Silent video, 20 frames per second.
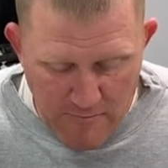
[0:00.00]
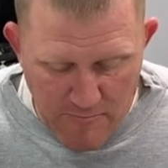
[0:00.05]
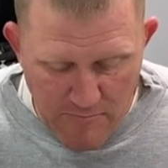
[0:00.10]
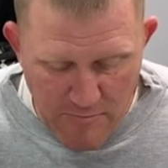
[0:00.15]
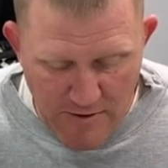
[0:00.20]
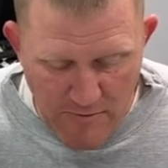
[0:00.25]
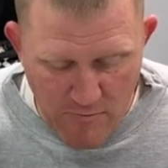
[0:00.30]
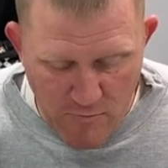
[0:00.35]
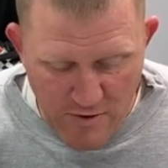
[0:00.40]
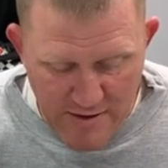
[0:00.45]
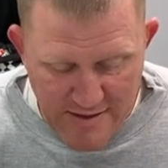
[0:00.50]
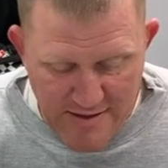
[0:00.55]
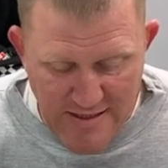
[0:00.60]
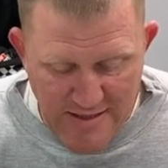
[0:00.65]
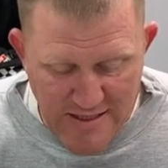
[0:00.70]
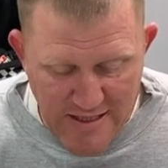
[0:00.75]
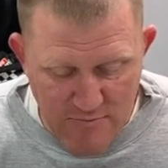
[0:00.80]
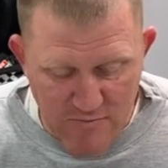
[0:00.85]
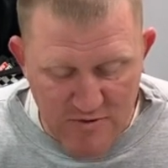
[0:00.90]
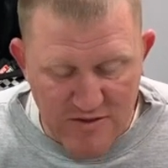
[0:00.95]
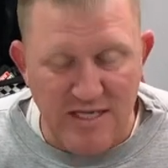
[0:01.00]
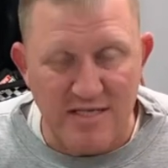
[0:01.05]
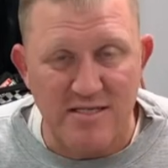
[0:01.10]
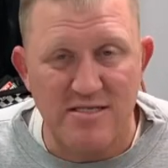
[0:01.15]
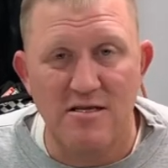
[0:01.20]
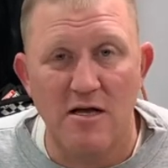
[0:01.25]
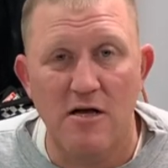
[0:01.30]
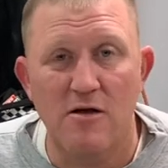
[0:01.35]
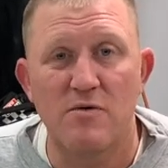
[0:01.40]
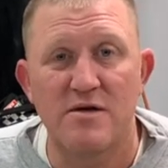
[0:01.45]
But what they did was they
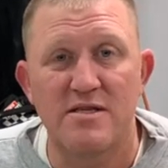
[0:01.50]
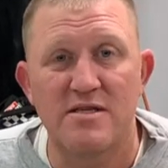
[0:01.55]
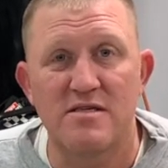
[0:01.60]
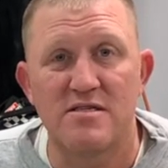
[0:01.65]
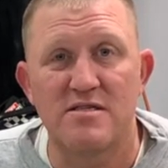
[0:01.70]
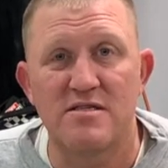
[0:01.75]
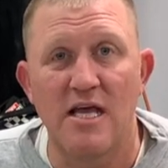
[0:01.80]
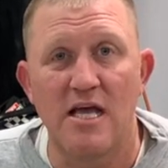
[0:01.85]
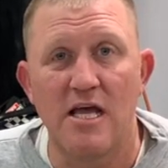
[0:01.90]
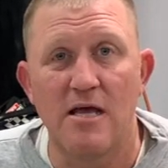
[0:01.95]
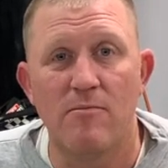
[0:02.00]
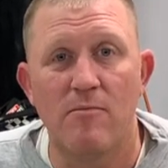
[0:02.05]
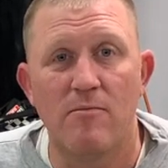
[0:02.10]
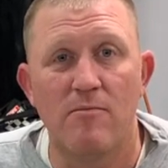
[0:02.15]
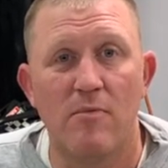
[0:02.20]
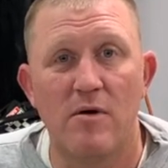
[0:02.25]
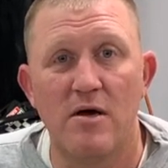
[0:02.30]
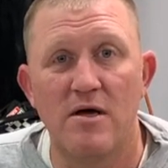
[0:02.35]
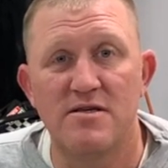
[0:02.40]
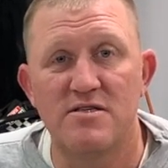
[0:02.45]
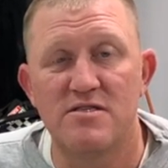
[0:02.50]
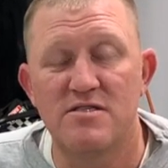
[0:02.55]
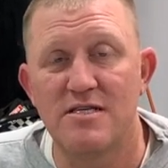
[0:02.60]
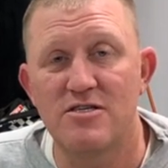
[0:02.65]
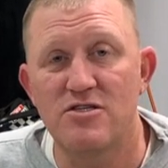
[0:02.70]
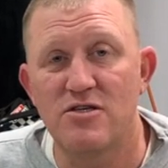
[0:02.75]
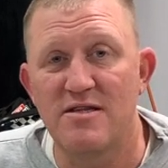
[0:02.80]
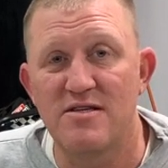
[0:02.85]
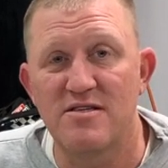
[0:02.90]
stuck with essentially